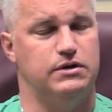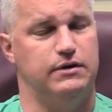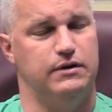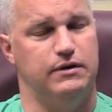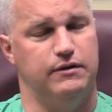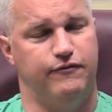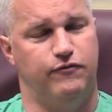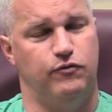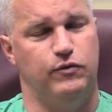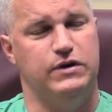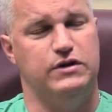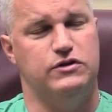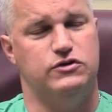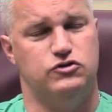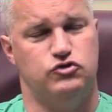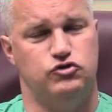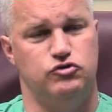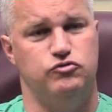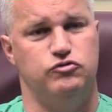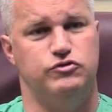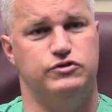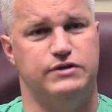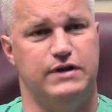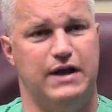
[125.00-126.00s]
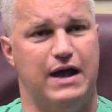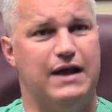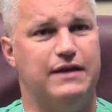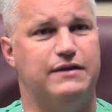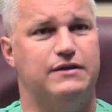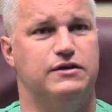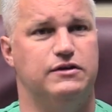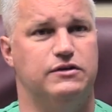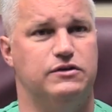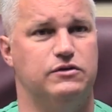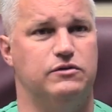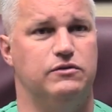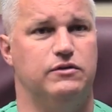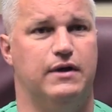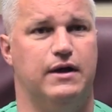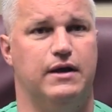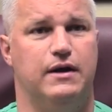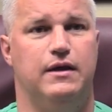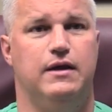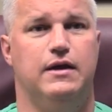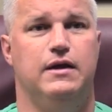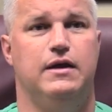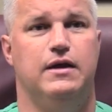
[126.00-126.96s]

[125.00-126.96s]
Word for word: And if we choose not to do that,